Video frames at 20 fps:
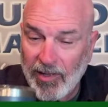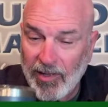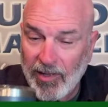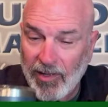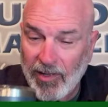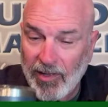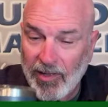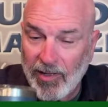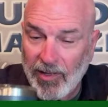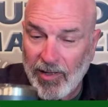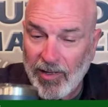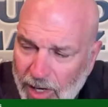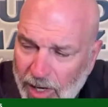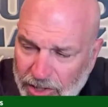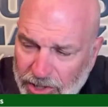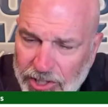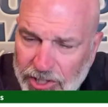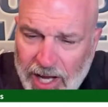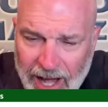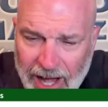I have
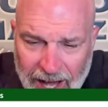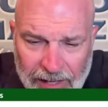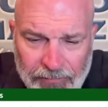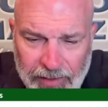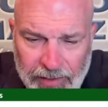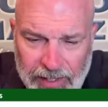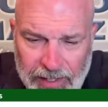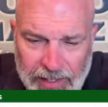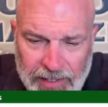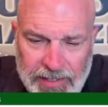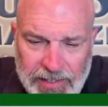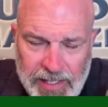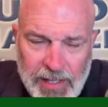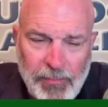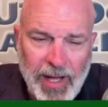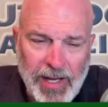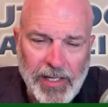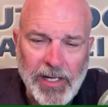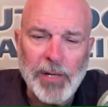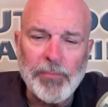much confidence
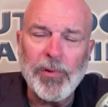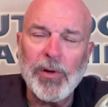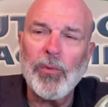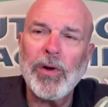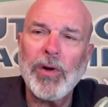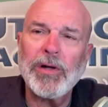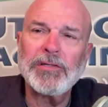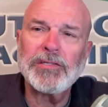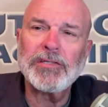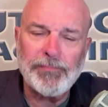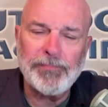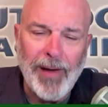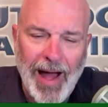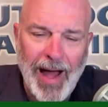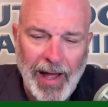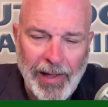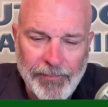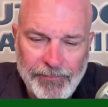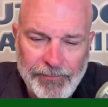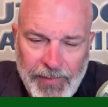in my number one
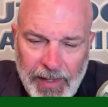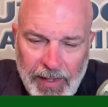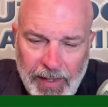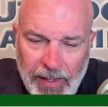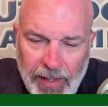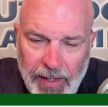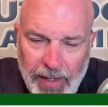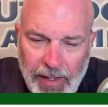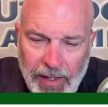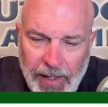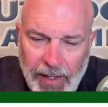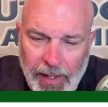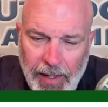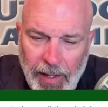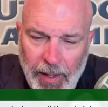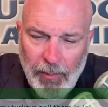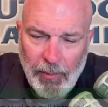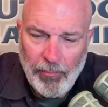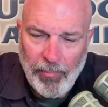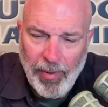spot,
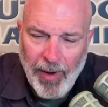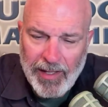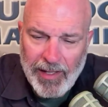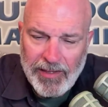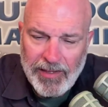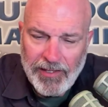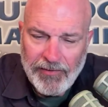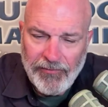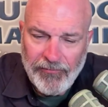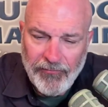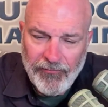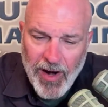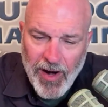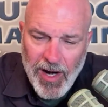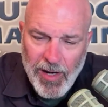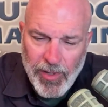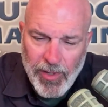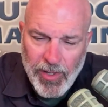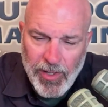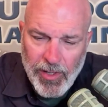but the
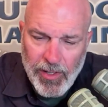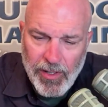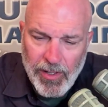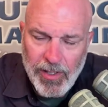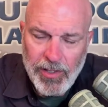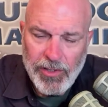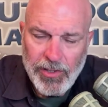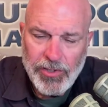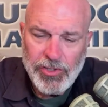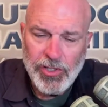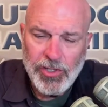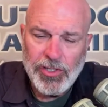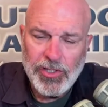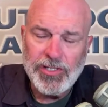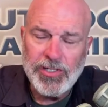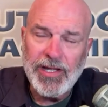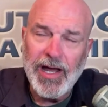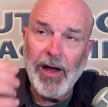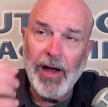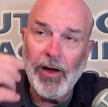farmer took
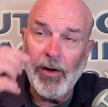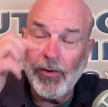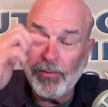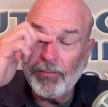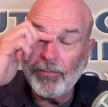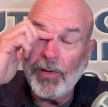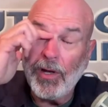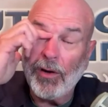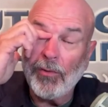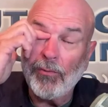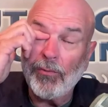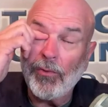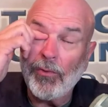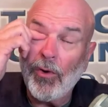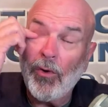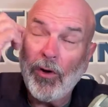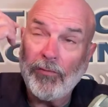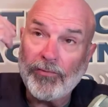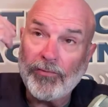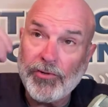down a row
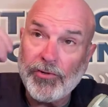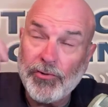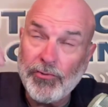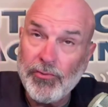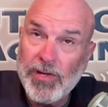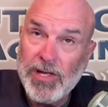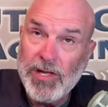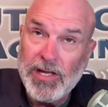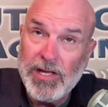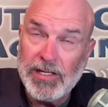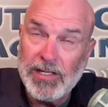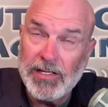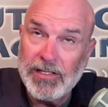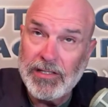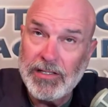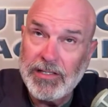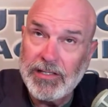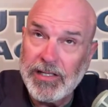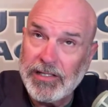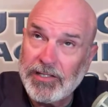of
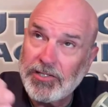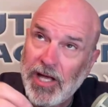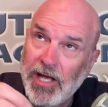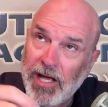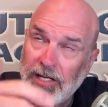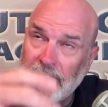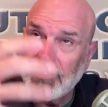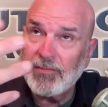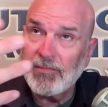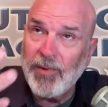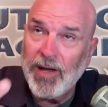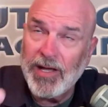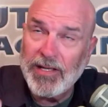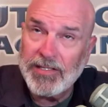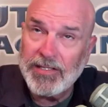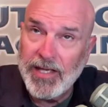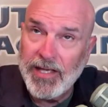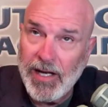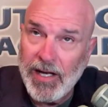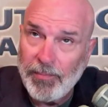trees that changes my
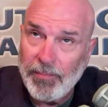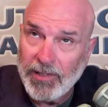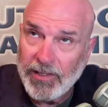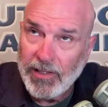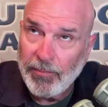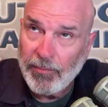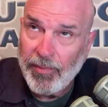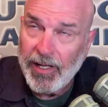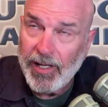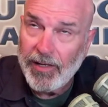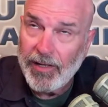setup a little bit.